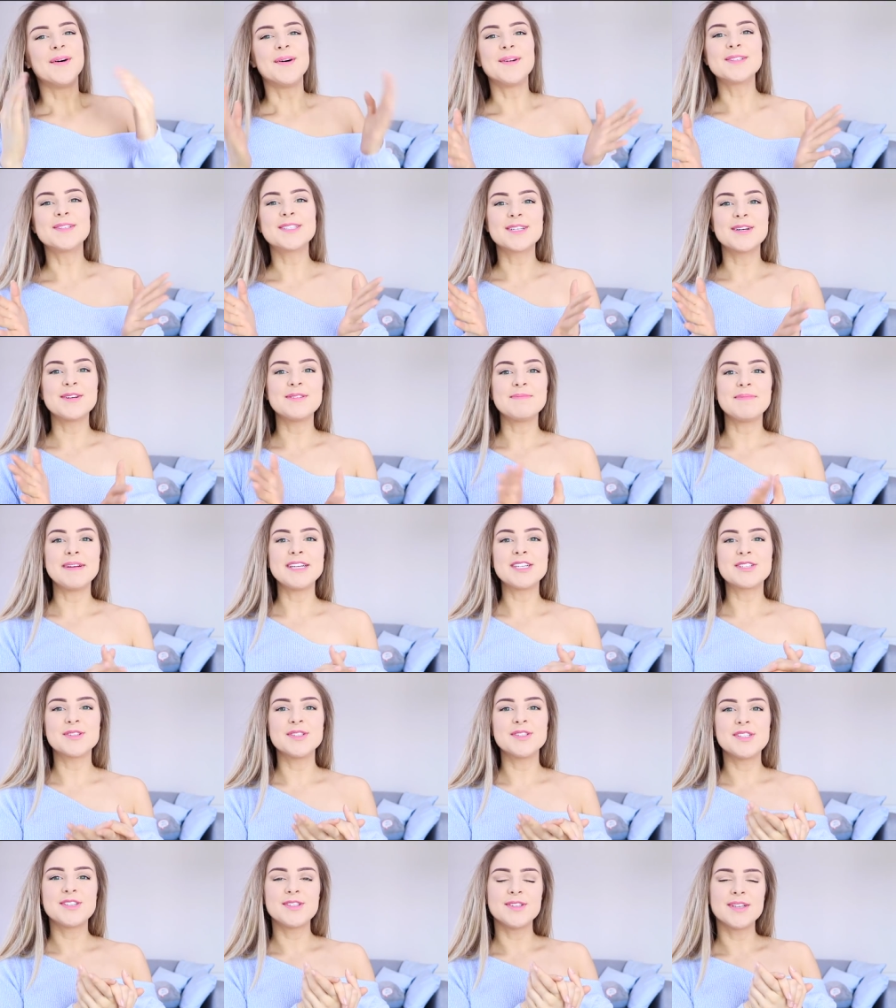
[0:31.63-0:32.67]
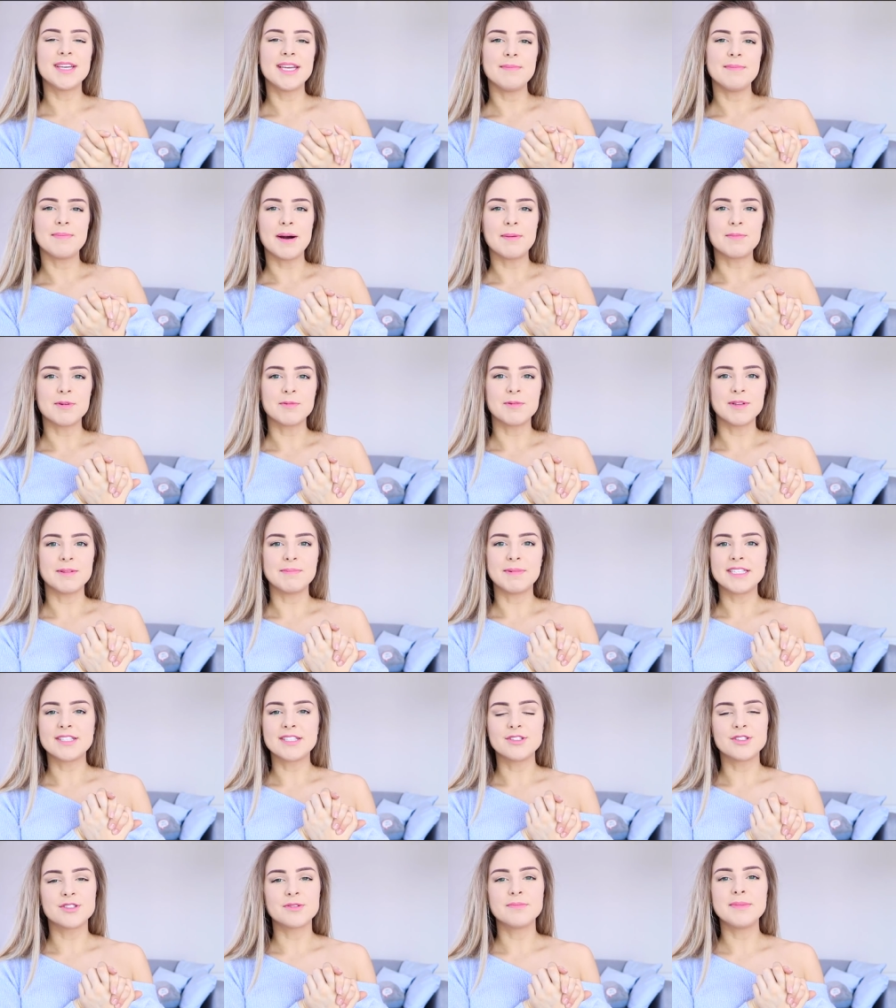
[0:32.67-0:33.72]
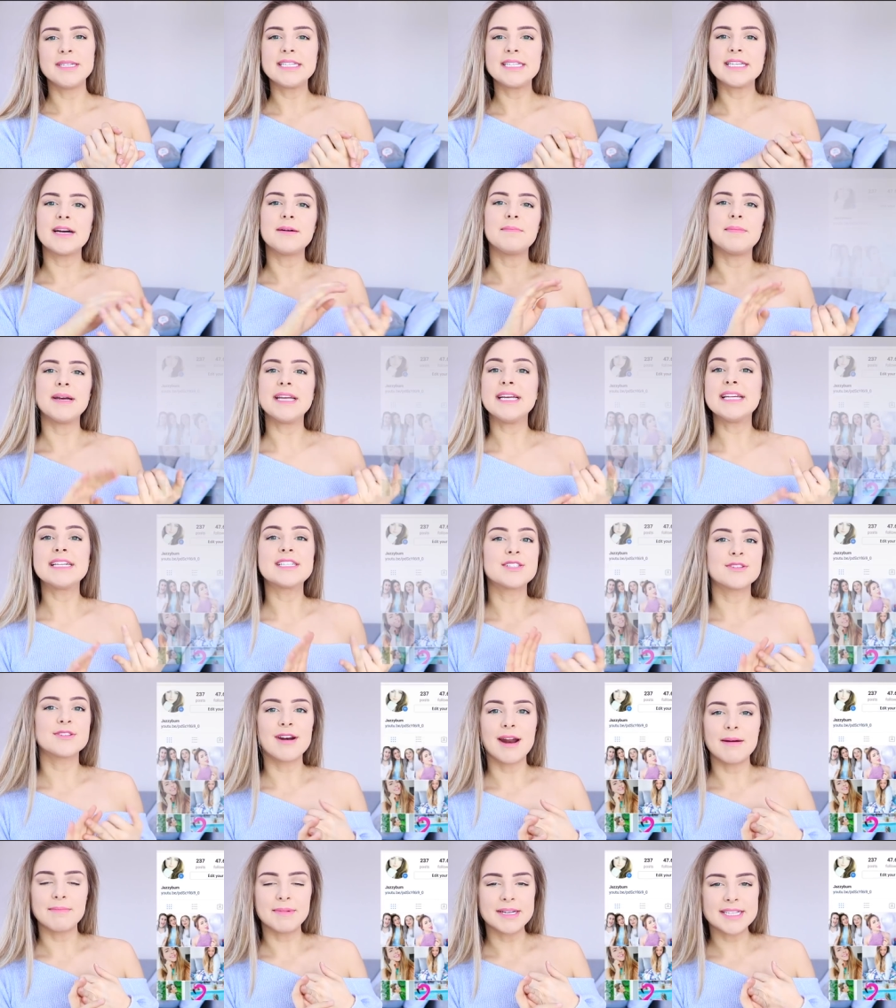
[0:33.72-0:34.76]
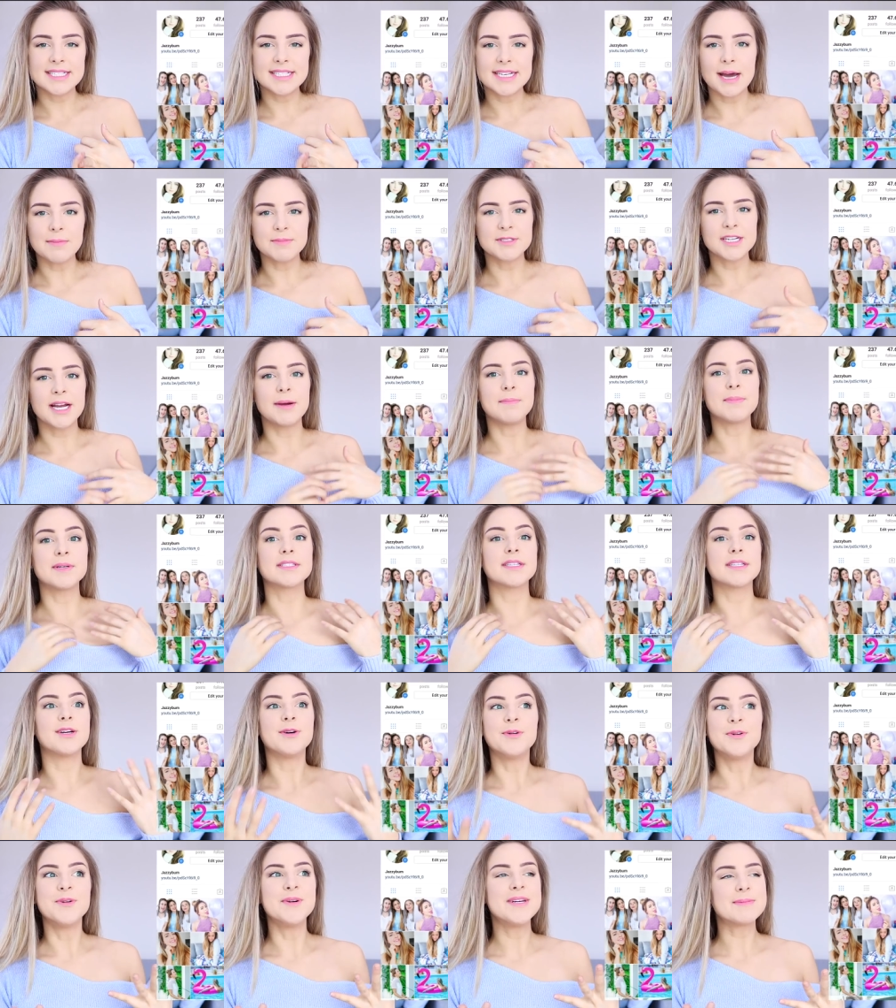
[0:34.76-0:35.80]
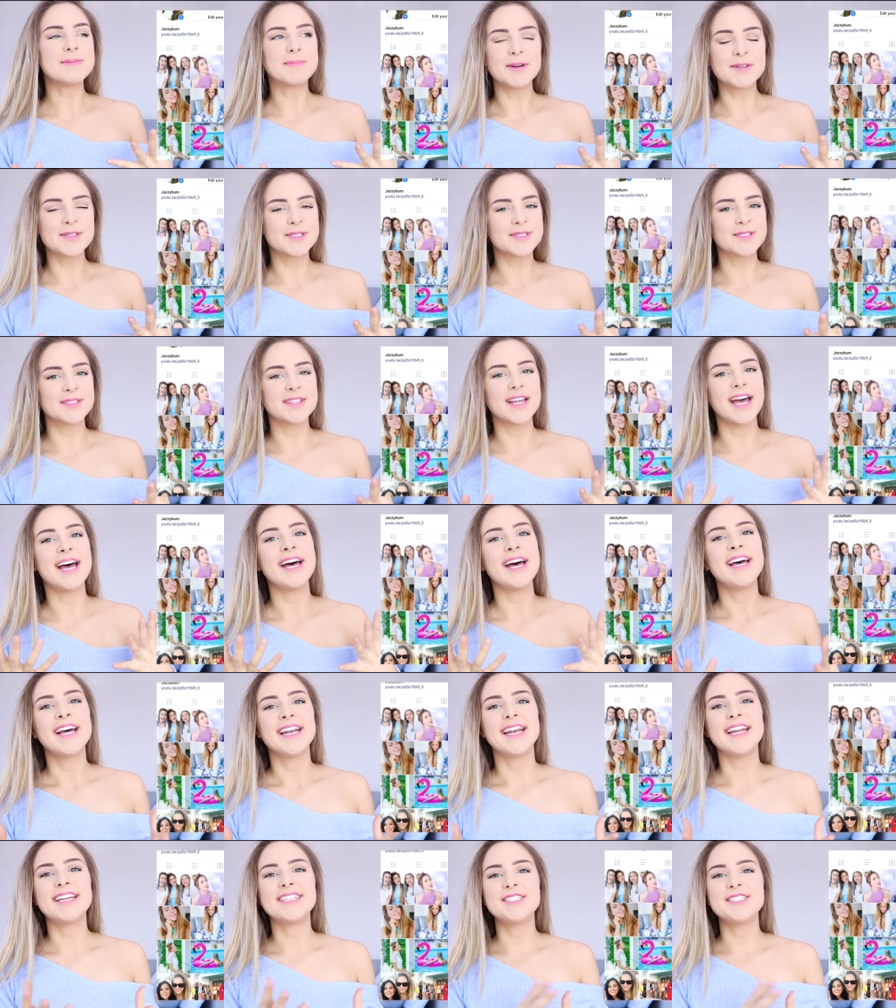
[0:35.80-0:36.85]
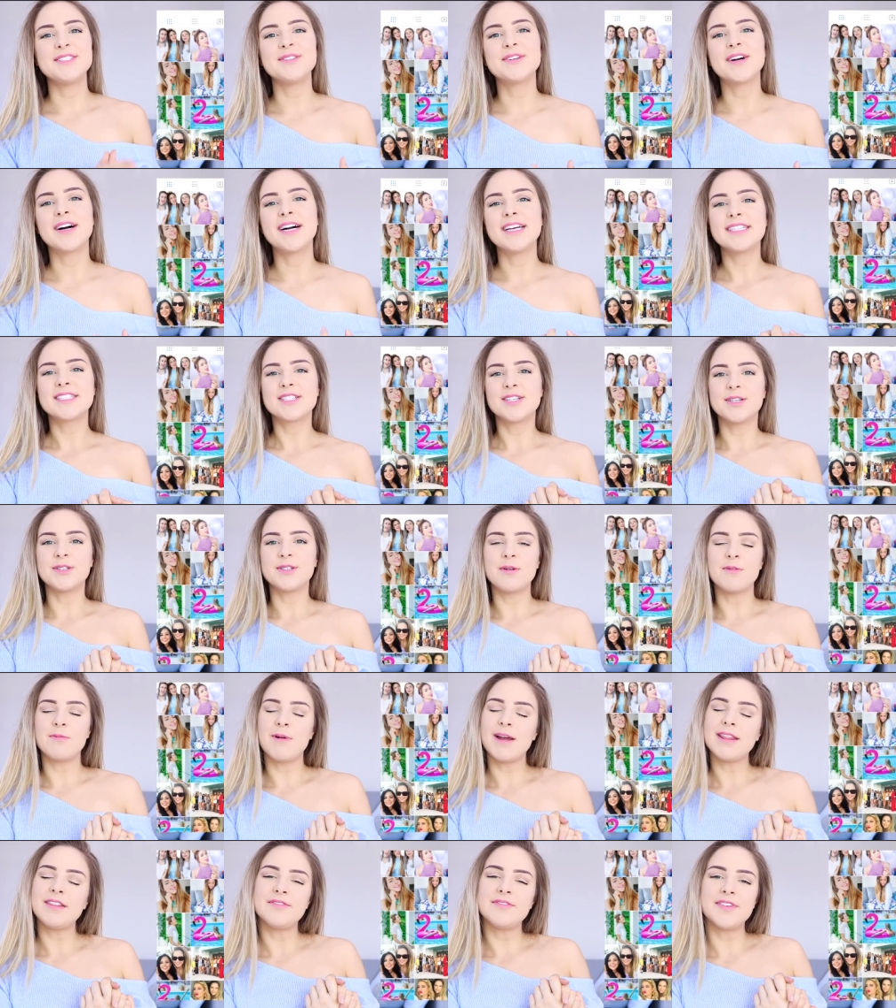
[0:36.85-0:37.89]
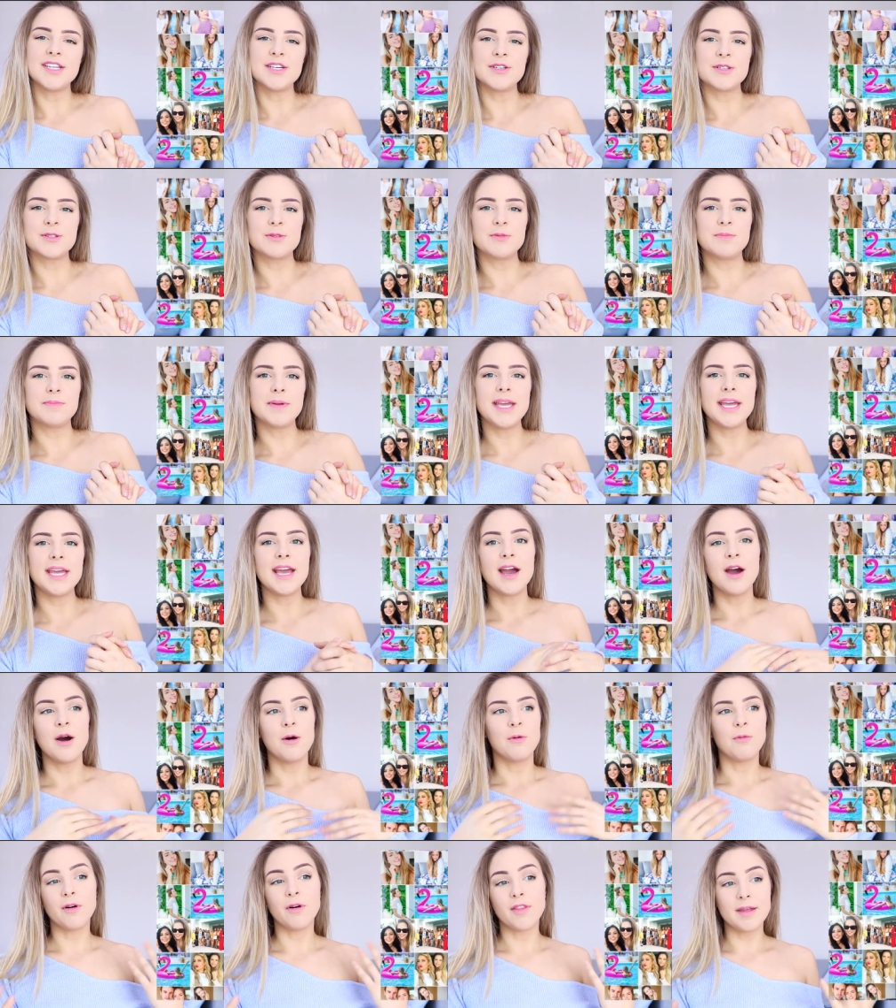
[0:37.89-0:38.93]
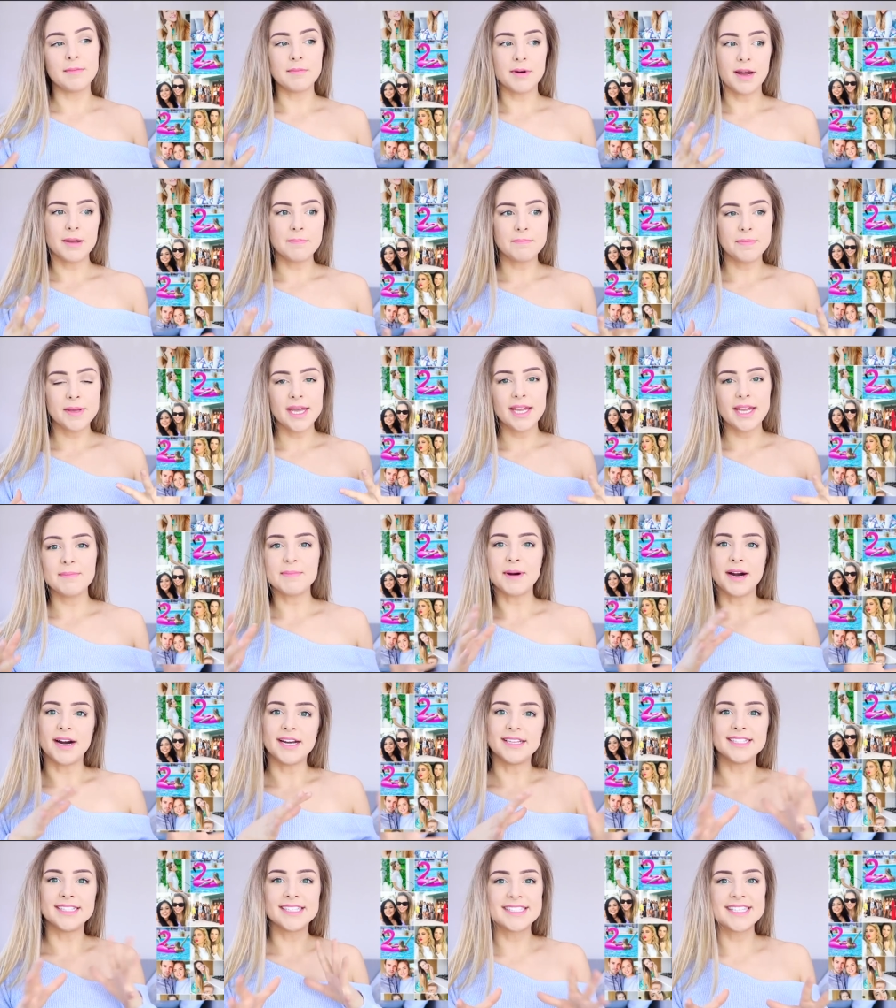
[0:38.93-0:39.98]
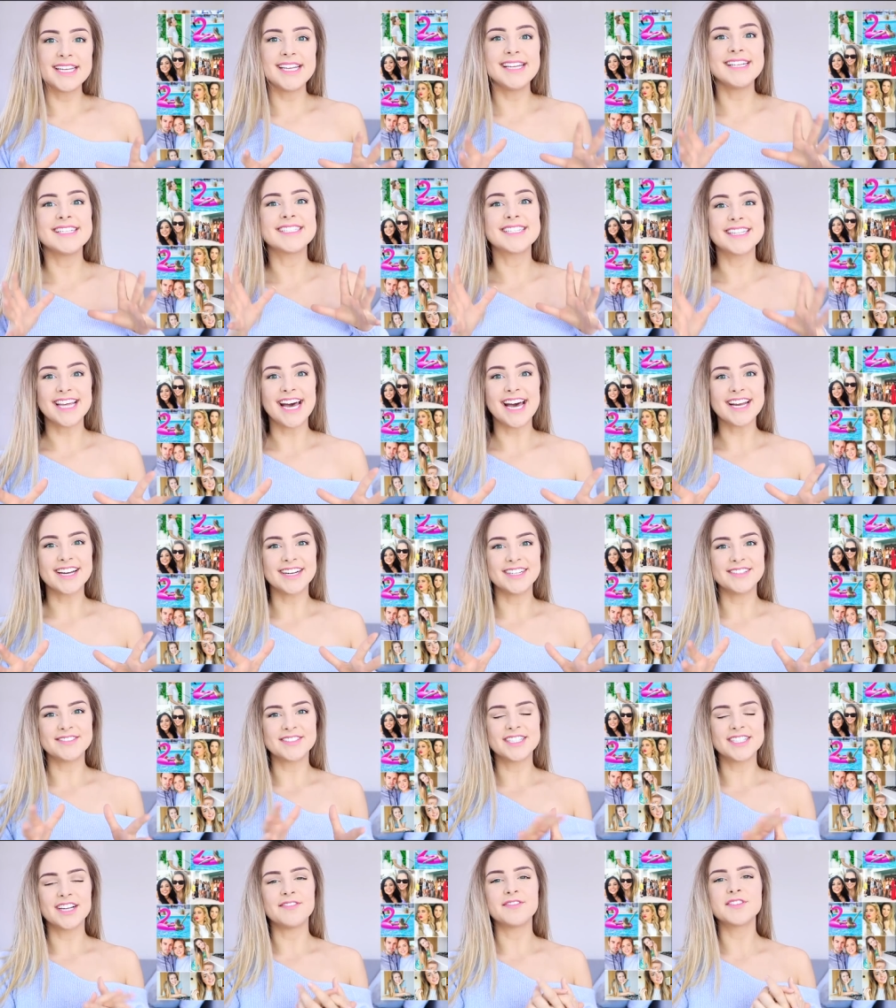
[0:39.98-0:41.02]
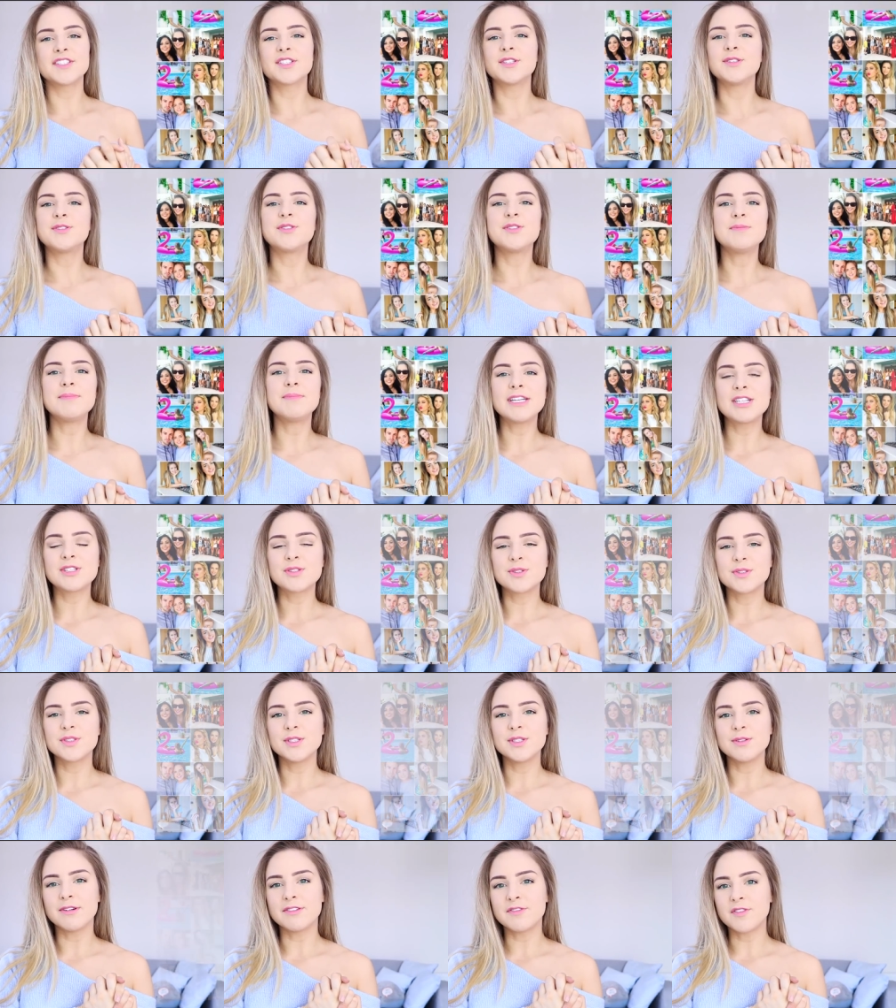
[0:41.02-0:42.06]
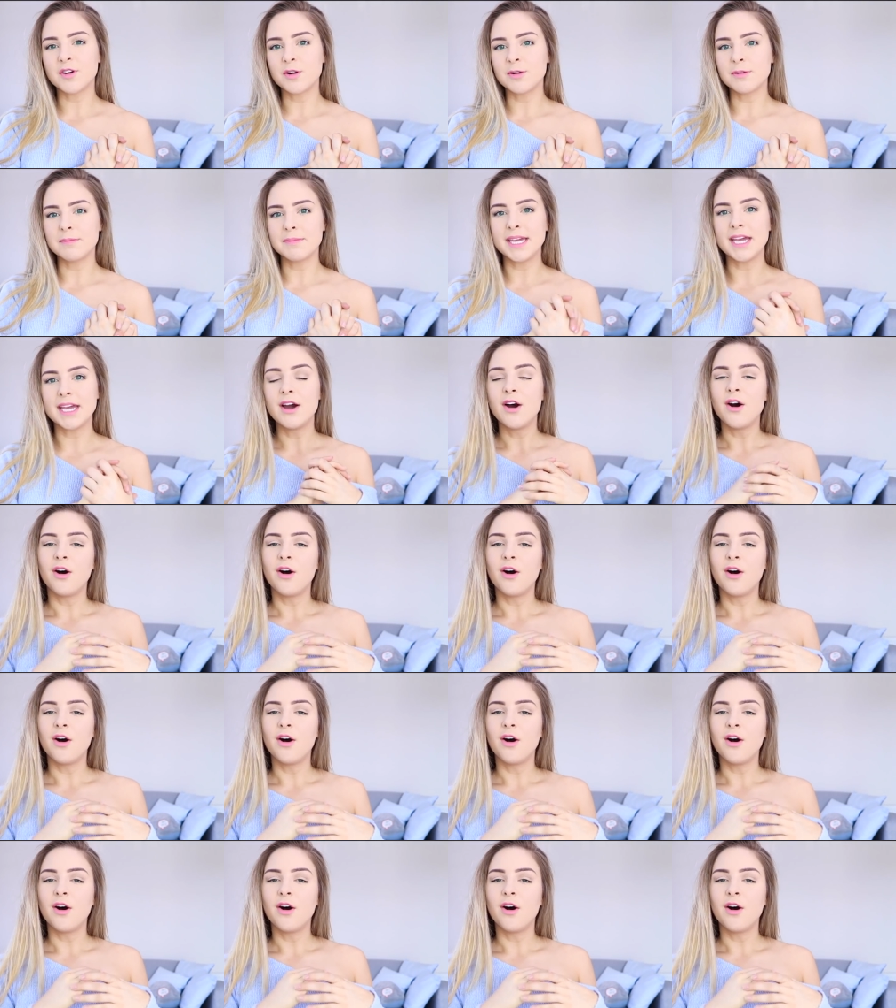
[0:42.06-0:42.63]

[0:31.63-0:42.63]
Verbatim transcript: Also, make sure you do keep up with my social media, my Instagram, my Snapchat, because I always post on there letting you guys know when the videos will be, what they might be, behind the scenes, that kind of stuff. So do make sure you are following me